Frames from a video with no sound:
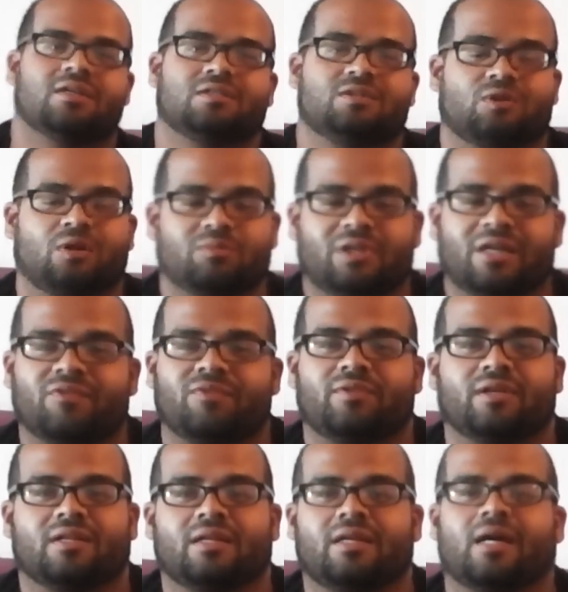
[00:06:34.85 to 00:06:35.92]
So I'm
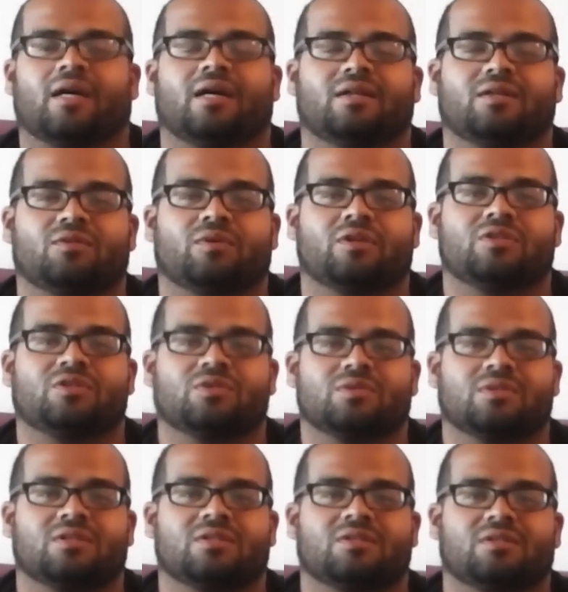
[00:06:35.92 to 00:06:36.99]
definitely eyeing the
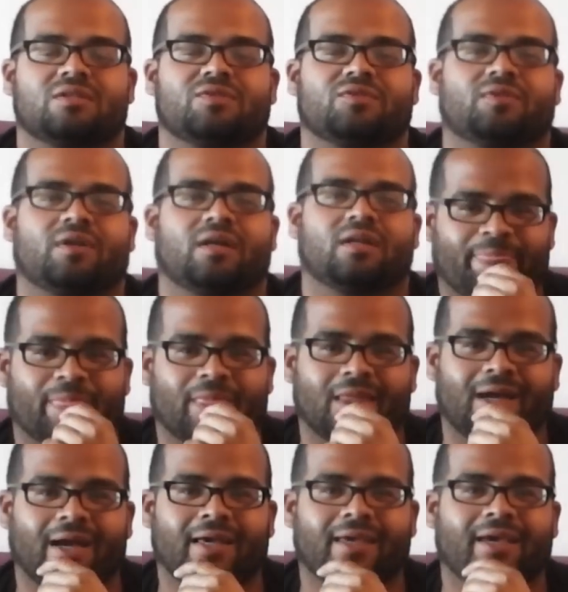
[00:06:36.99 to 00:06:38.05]
retros this Friday.
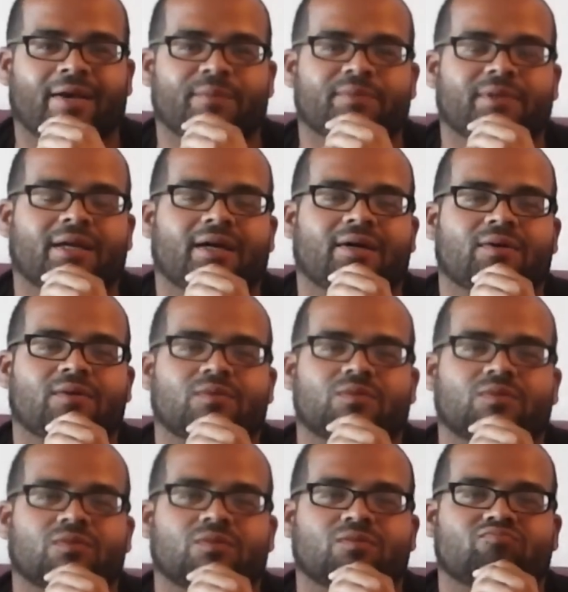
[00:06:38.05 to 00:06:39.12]
I camped out,
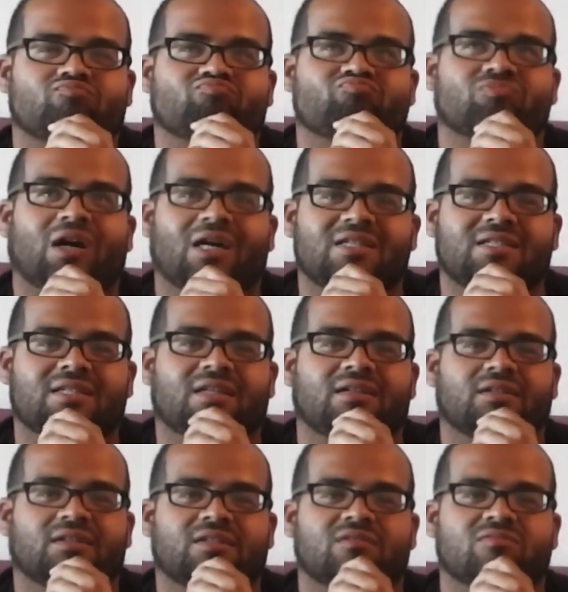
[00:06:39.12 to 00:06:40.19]
I'd say
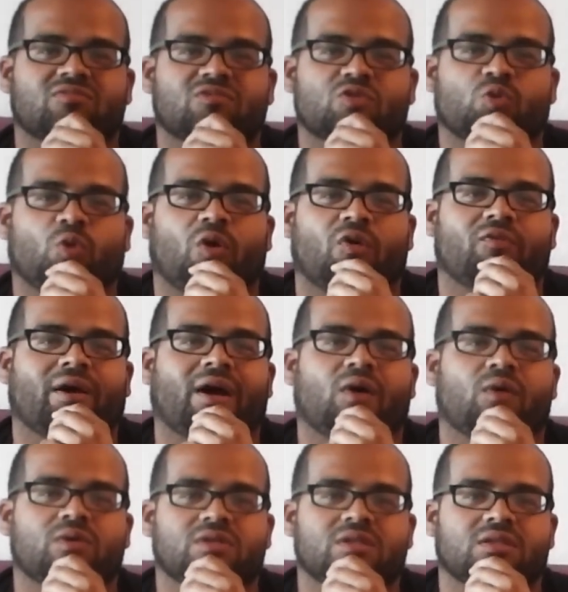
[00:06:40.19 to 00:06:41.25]
a good 12
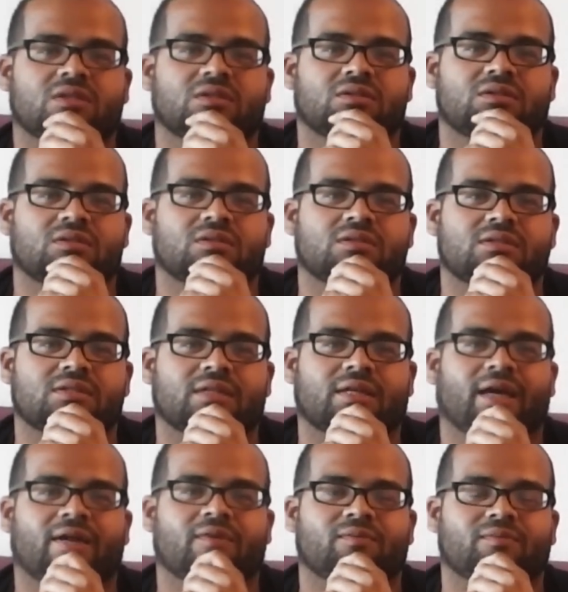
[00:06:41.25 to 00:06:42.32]
hours to
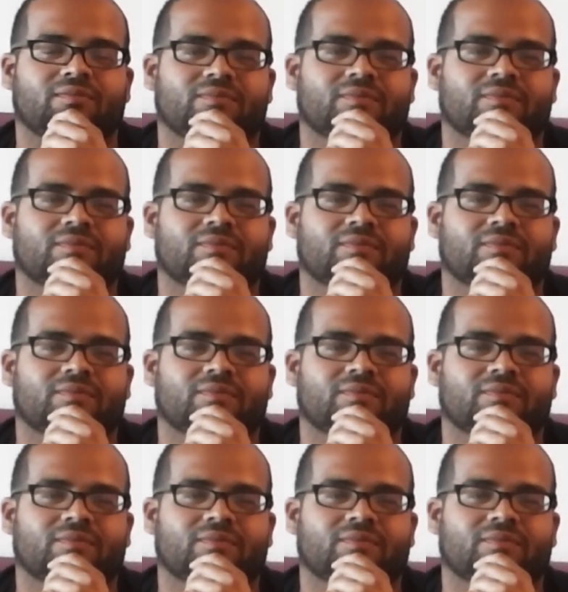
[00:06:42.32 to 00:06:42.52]
get them.